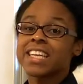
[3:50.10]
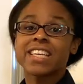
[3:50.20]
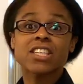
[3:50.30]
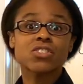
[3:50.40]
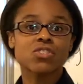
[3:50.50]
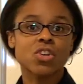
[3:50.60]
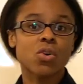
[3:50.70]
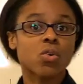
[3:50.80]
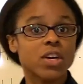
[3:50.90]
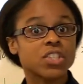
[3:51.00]
yes or
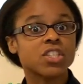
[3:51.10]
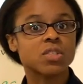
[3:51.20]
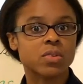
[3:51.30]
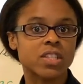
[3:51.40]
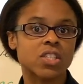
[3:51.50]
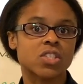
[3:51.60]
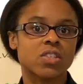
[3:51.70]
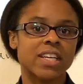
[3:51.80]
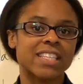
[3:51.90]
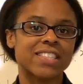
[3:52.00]
no questions with yes or no
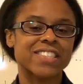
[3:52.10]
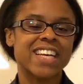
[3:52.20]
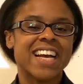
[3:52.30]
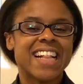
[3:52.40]
answers.